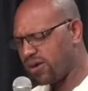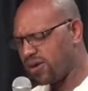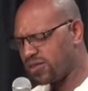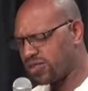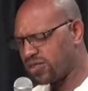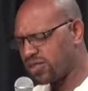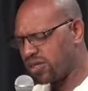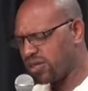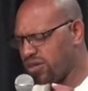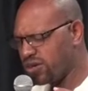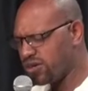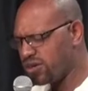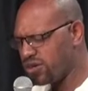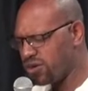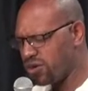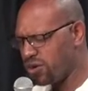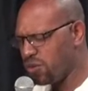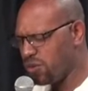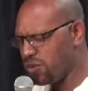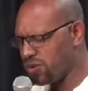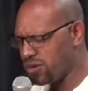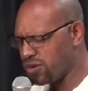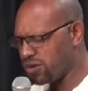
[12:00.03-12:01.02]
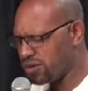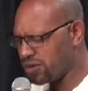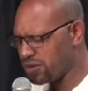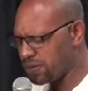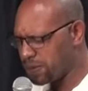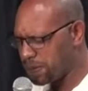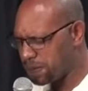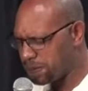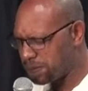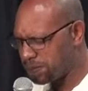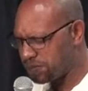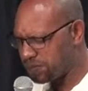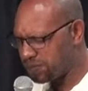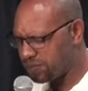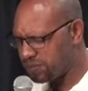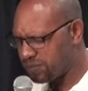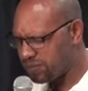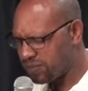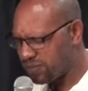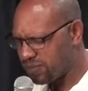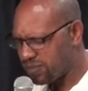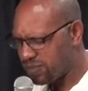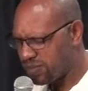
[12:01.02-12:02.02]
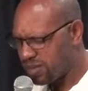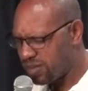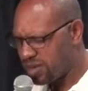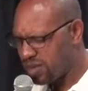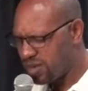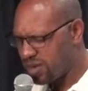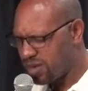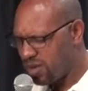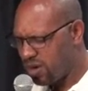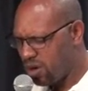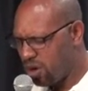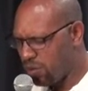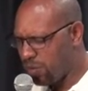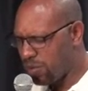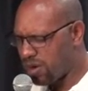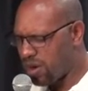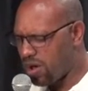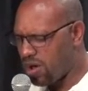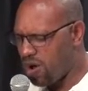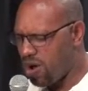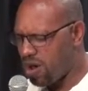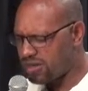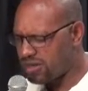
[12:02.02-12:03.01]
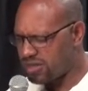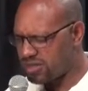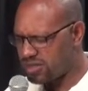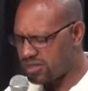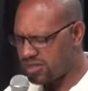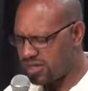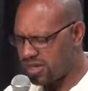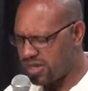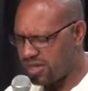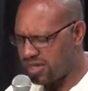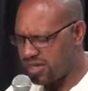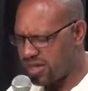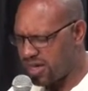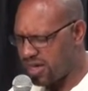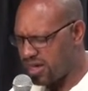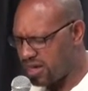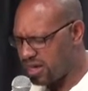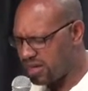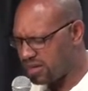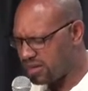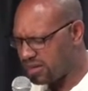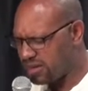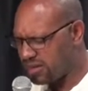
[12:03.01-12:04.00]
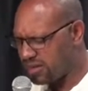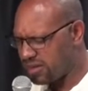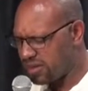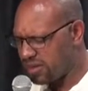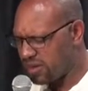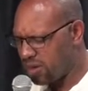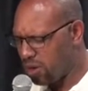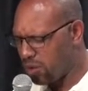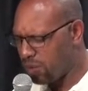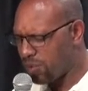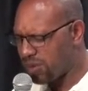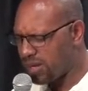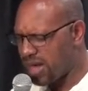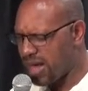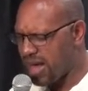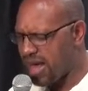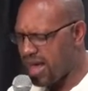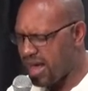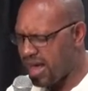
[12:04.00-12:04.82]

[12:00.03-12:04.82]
ears to hear your word. Open our hearts today, God. Open our